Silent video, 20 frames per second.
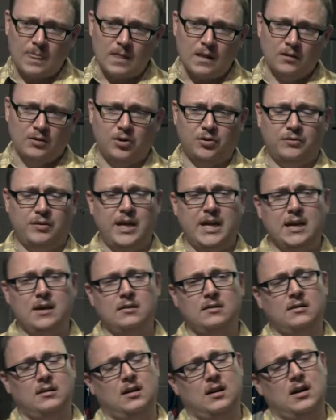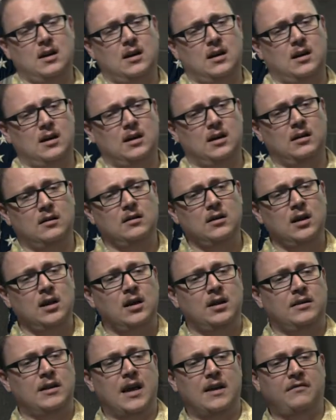Korea. Uh,
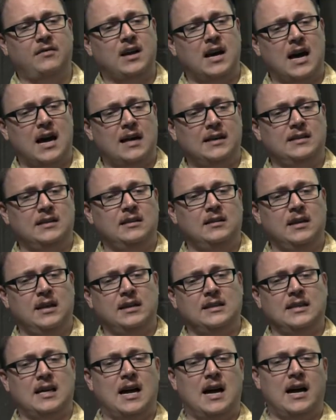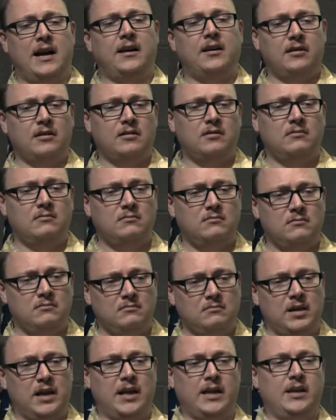they've got entire
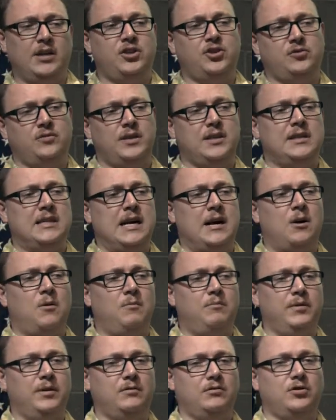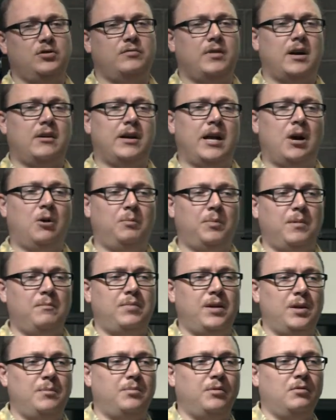industries now built around helping
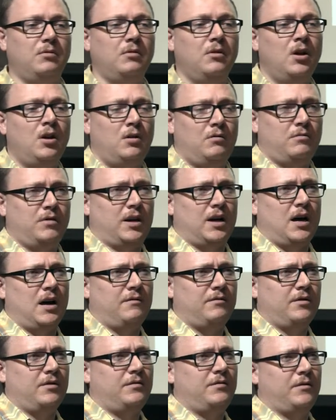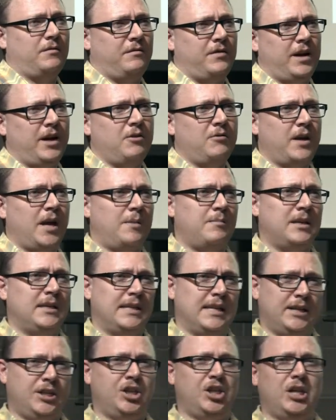people recover from video game
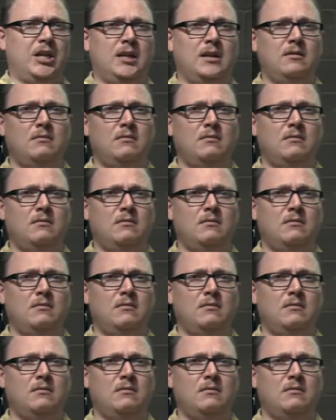addiction.